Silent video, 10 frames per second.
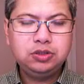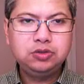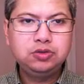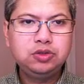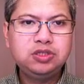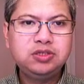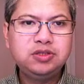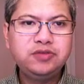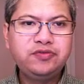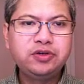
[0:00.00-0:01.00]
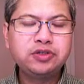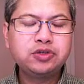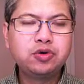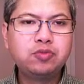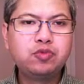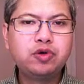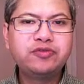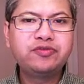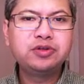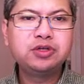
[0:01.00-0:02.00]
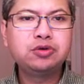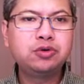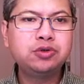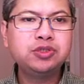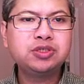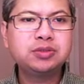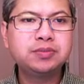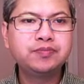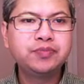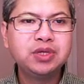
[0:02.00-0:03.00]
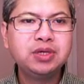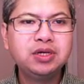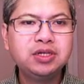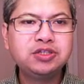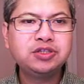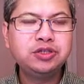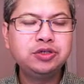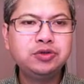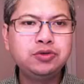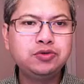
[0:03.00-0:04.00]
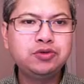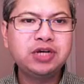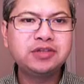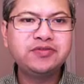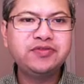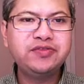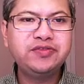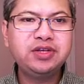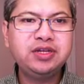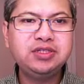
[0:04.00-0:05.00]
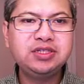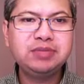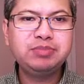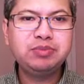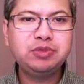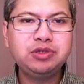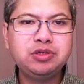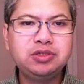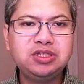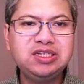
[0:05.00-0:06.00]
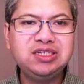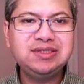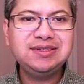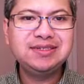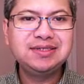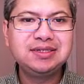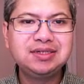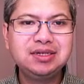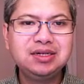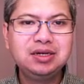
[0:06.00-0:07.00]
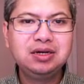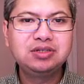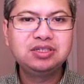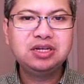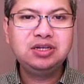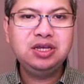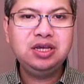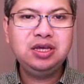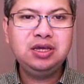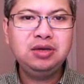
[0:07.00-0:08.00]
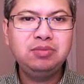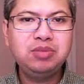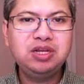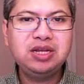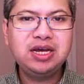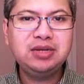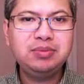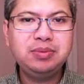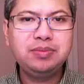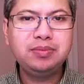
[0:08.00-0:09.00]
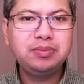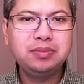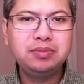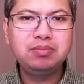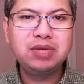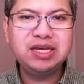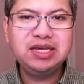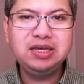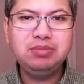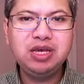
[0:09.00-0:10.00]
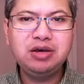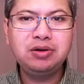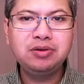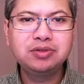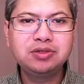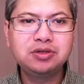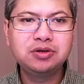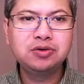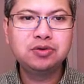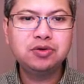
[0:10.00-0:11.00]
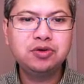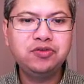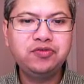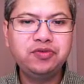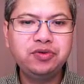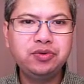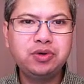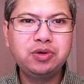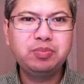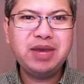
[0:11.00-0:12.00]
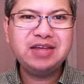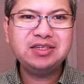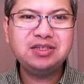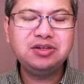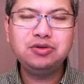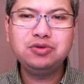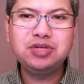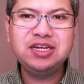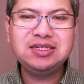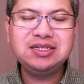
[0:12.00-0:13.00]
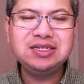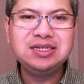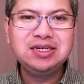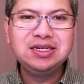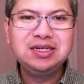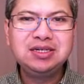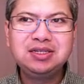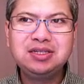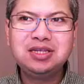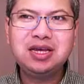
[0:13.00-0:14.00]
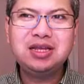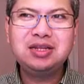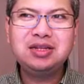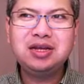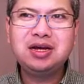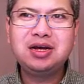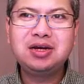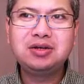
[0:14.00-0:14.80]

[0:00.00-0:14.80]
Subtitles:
So this is the first homework for the course. It's due 2015 September 13th, Sunday midnight by email. So if you are past the due date, then